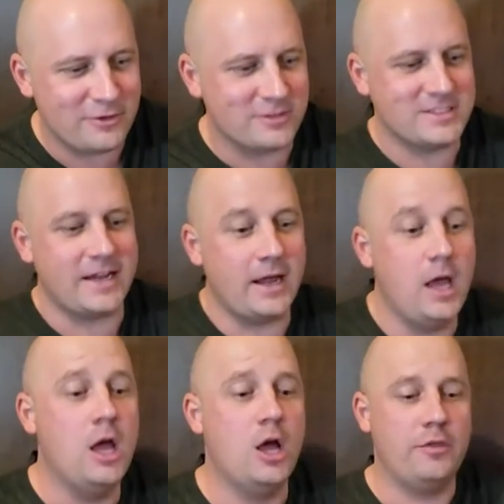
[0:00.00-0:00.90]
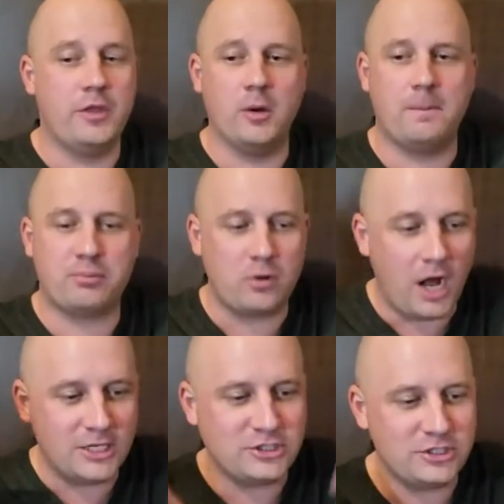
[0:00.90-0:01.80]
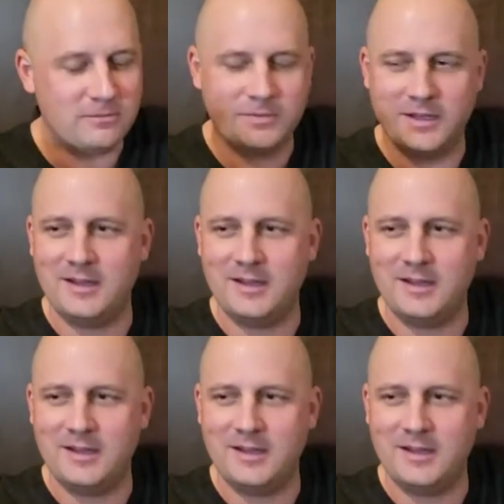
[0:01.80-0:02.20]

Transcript: there's like the project.